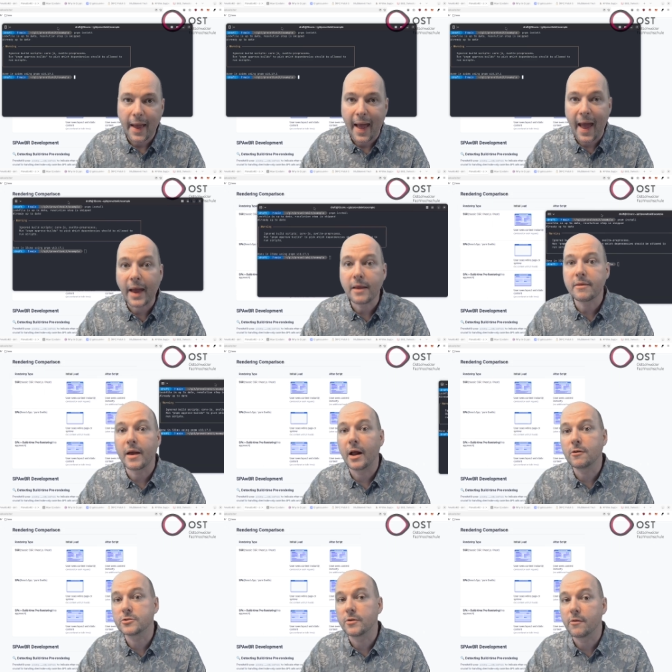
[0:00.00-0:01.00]
And I
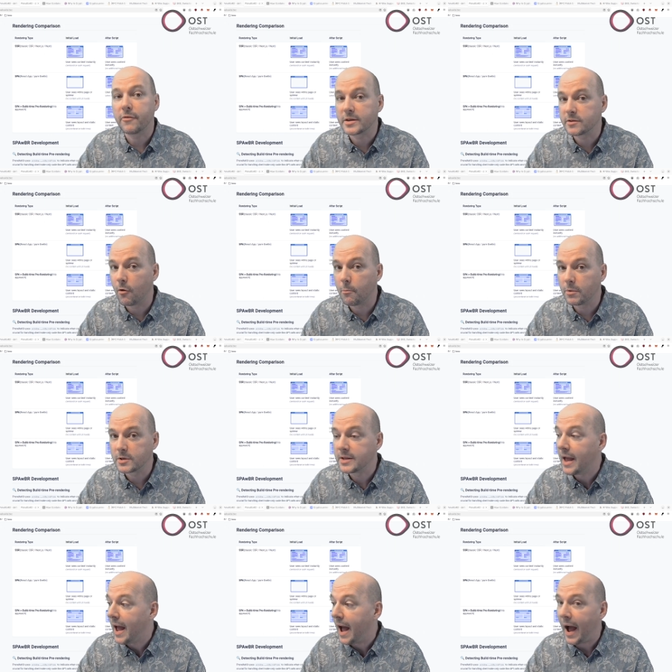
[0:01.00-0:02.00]
also have examples
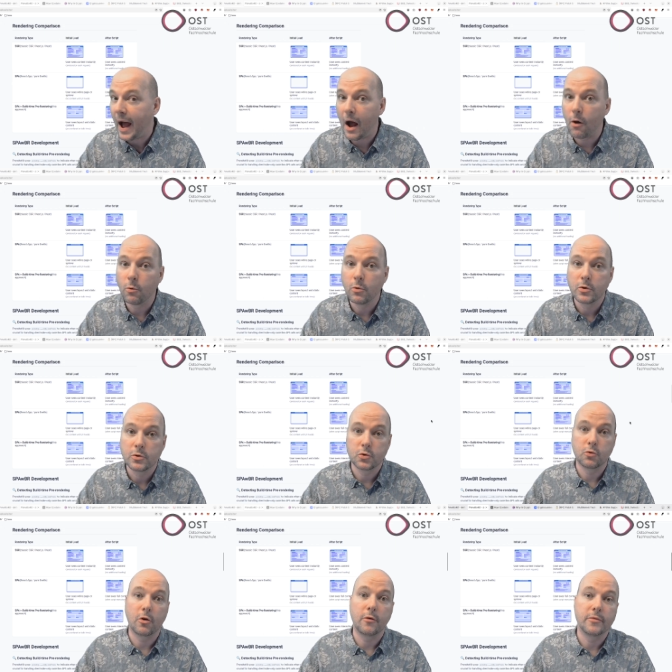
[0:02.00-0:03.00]
how
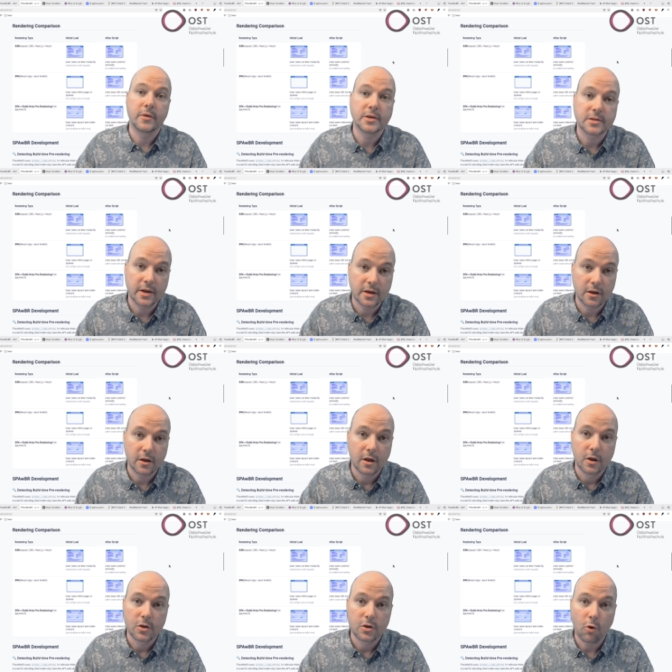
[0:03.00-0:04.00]
to run this in a
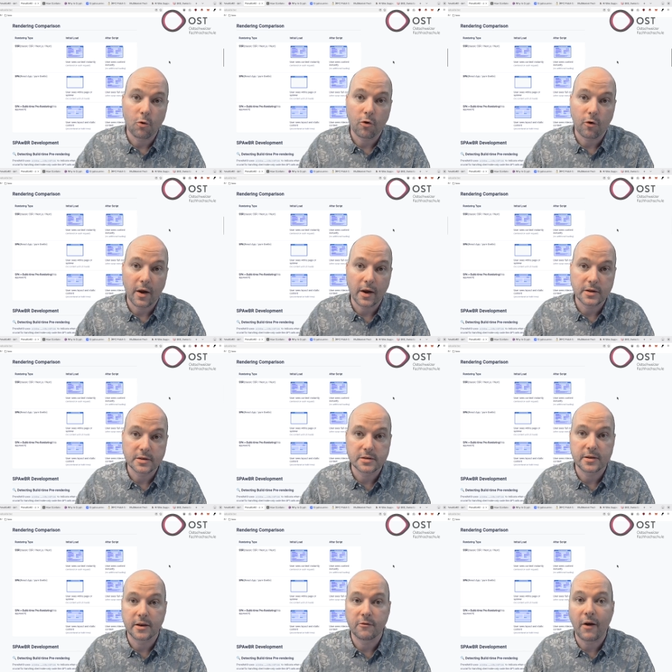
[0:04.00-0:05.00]
Dockerized
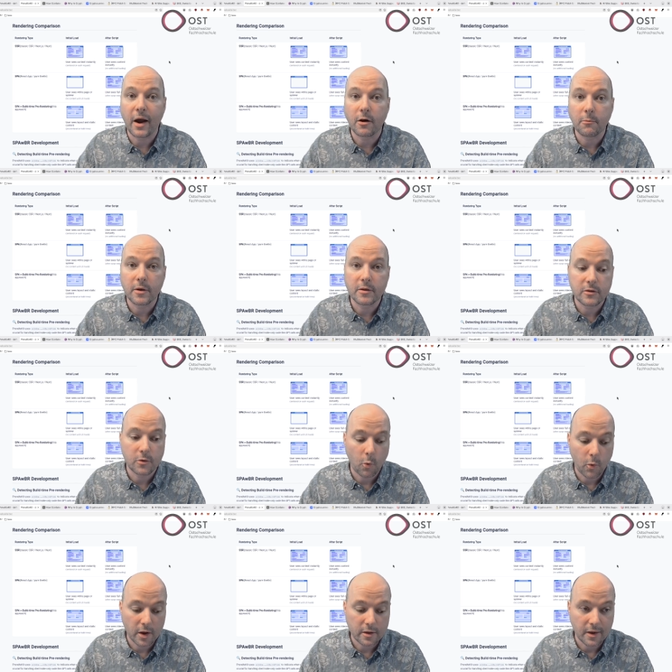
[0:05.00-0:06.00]
environment
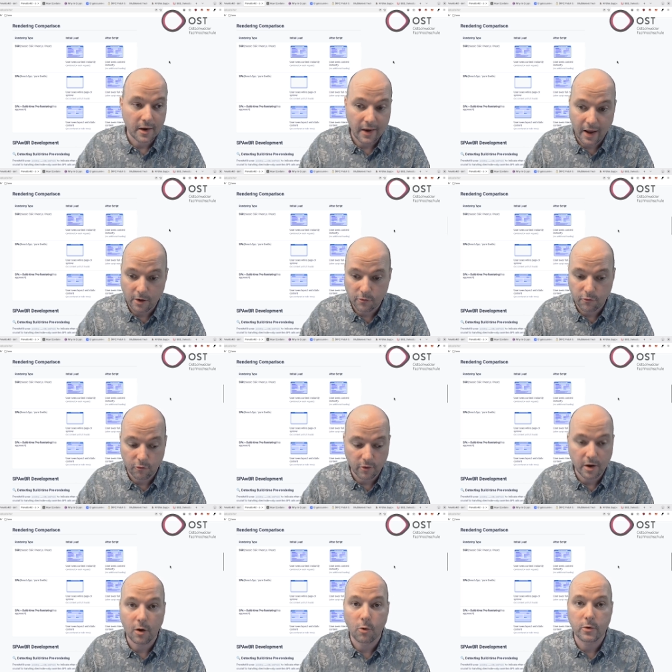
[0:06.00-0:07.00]
with live
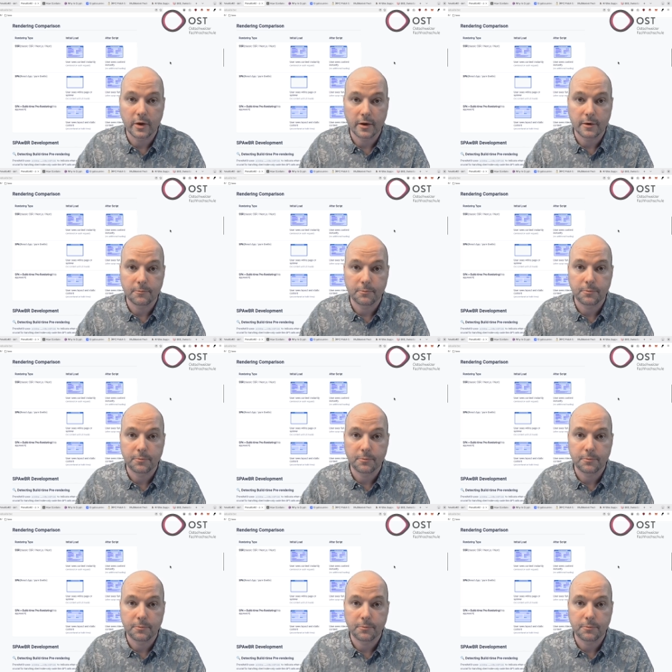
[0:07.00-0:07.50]
reloading.